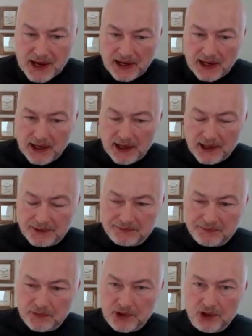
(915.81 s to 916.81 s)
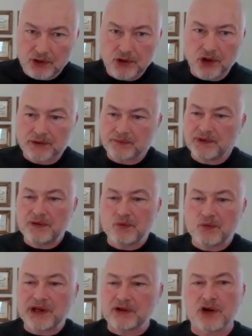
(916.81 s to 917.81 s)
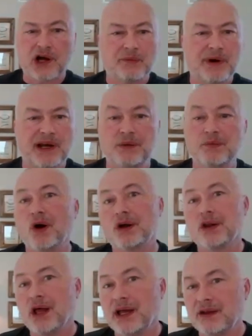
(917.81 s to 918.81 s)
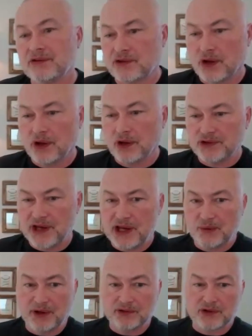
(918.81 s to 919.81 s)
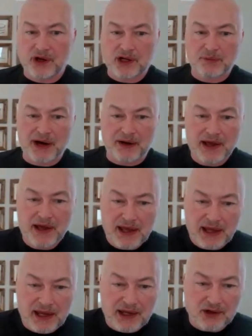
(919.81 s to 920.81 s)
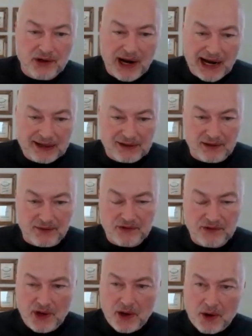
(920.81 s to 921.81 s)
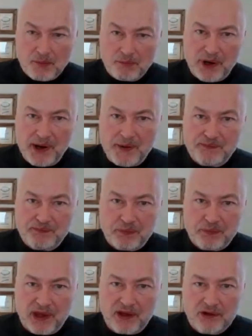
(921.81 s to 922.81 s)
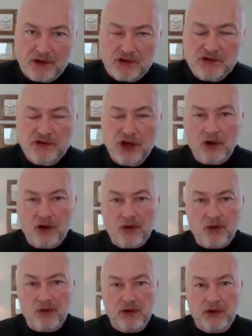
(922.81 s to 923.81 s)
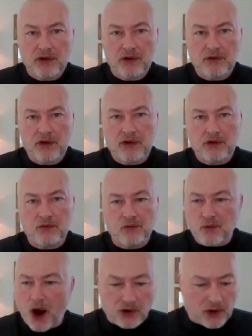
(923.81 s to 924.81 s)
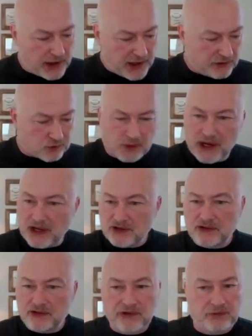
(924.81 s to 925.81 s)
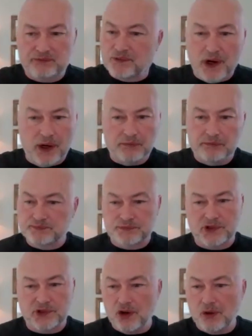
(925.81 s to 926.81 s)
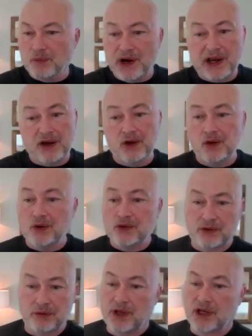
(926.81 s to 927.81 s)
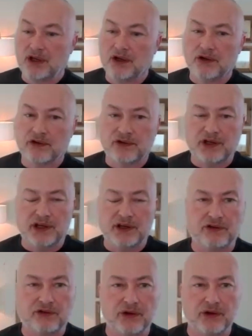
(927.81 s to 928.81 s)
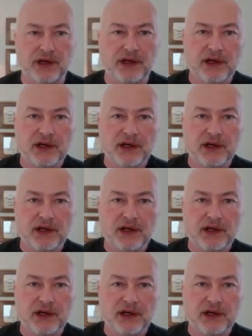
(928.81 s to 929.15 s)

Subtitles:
Look, we can talk about email clients all day. We can talk about interactives, but tell our audience ranges from brand new to many years in the industry.